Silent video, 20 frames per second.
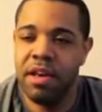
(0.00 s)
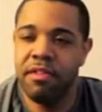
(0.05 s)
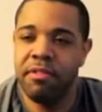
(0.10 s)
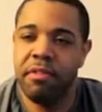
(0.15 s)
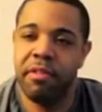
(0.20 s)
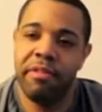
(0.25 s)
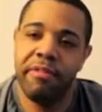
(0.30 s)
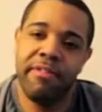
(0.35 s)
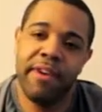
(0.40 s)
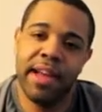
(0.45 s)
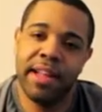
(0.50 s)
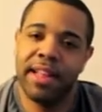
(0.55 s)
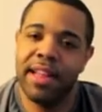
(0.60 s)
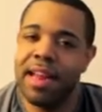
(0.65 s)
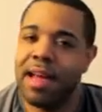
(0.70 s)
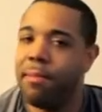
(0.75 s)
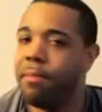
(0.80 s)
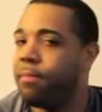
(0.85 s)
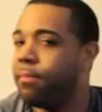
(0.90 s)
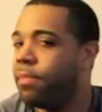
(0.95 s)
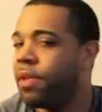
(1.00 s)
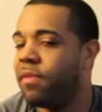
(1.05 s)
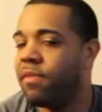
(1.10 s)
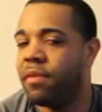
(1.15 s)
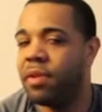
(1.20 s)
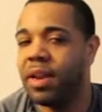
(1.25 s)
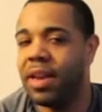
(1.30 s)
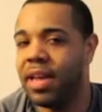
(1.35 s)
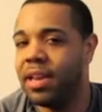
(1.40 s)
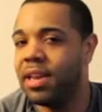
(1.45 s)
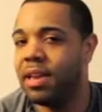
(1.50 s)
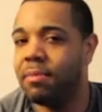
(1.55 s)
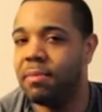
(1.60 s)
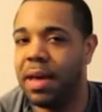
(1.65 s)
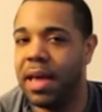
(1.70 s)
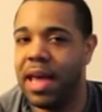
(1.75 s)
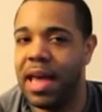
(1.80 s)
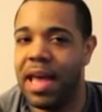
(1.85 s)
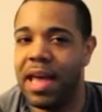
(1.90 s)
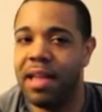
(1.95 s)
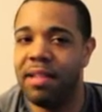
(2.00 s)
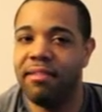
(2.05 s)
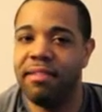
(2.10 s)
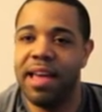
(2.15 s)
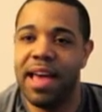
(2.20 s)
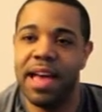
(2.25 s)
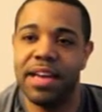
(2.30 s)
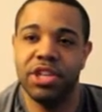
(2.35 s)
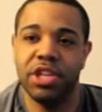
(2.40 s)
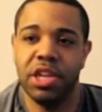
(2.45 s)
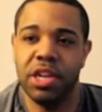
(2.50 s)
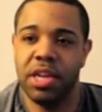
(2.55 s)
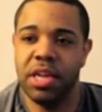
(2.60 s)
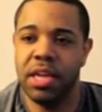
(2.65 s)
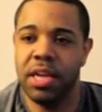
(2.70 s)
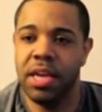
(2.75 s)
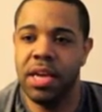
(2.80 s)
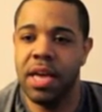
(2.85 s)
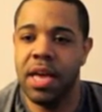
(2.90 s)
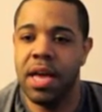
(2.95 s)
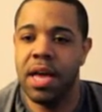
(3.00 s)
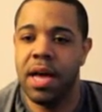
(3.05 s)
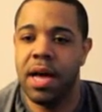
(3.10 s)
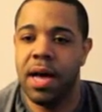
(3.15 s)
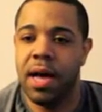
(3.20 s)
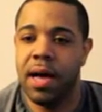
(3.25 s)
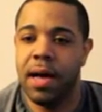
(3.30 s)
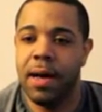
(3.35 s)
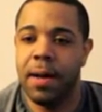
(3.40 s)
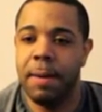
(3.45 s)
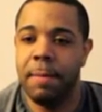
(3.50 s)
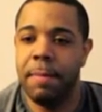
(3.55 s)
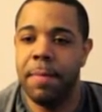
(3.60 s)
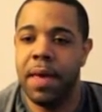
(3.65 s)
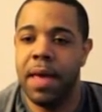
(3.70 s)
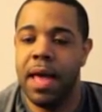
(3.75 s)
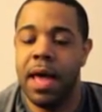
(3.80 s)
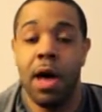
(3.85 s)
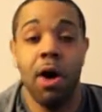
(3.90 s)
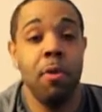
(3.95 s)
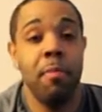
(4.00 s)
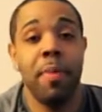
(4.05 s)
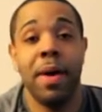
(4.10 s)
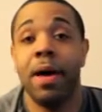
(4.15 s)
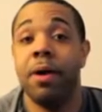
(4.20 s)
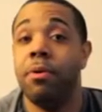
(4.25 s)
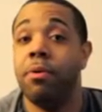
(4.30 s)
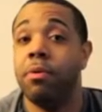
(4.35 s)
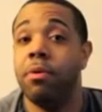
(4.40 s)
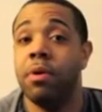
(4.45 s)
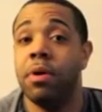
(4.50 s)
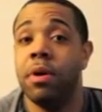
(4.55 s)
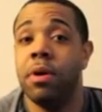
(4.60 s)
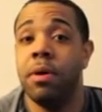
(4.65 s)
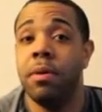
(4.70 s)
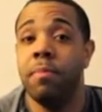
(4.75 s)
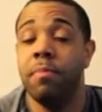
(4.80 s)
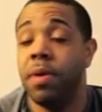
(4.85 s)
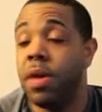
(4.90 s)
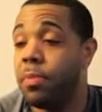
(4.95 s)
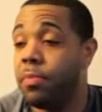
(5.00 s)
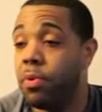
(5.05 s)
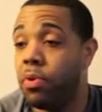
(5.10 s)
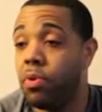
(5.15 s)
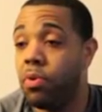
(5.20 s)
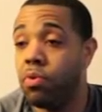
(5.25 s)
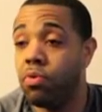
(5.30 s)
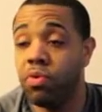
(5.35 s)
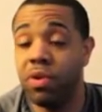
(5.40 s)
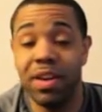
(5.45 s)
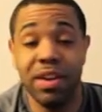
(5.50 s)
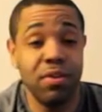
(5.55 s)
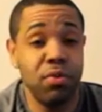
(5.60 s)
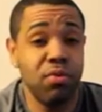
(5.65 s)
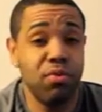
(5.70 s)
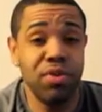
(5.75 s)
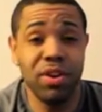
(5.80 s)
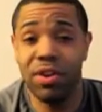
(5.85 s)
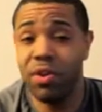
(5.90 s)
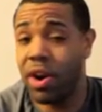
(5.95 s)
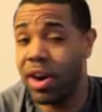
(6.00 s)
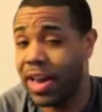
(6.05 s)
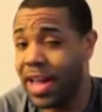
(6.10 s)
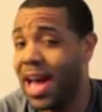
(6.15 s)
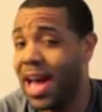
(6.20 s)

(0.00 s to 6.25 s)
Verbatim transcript: So the fact that I'm giving, lending my hand to actually um, help out people who, who are